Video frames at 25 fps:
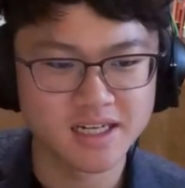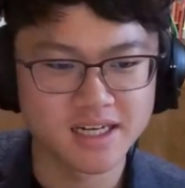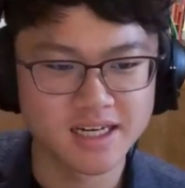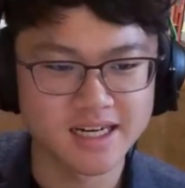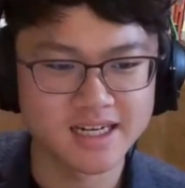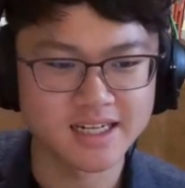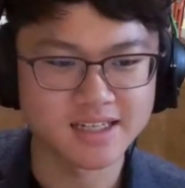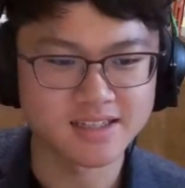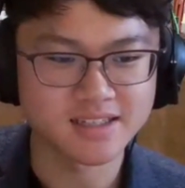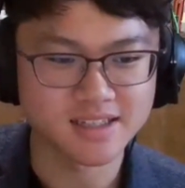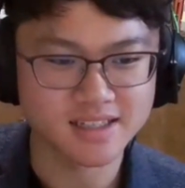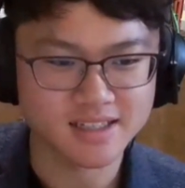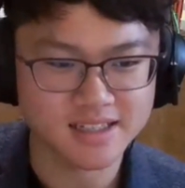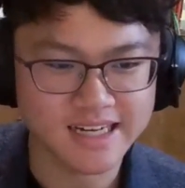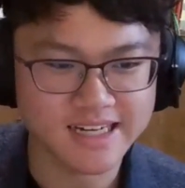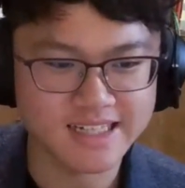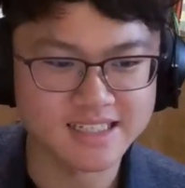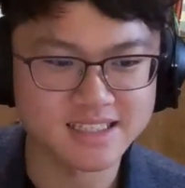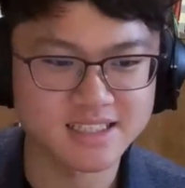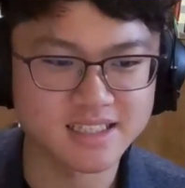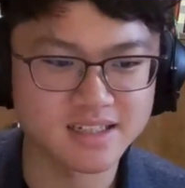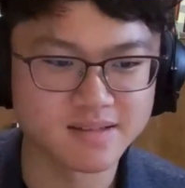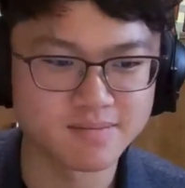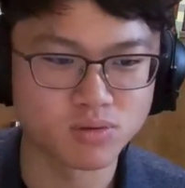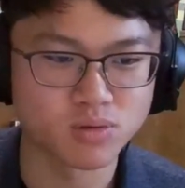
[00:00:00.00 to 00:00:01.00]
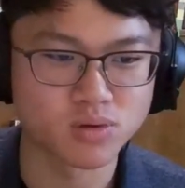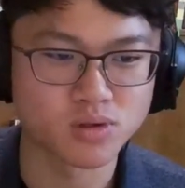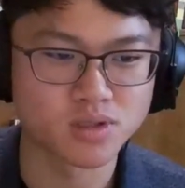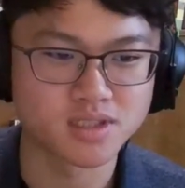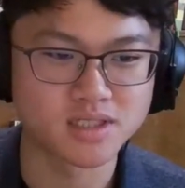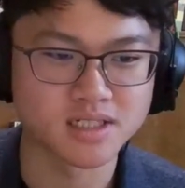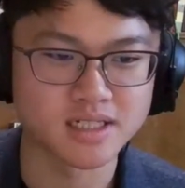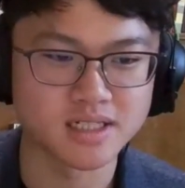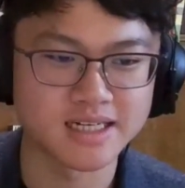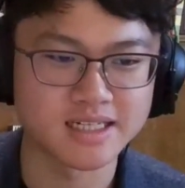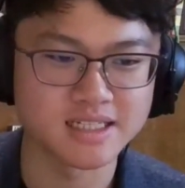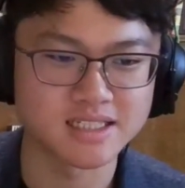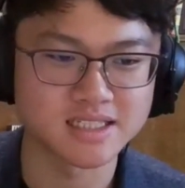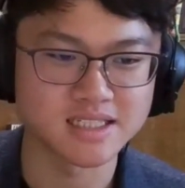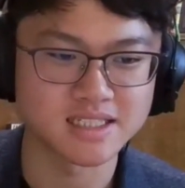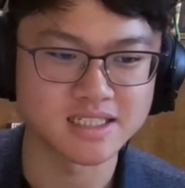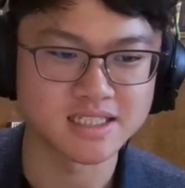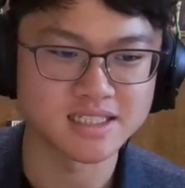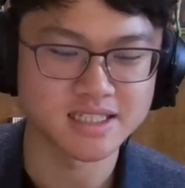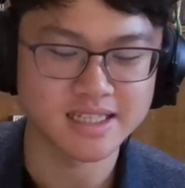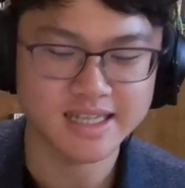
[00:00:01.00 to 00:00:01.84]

And I think that's the important idea.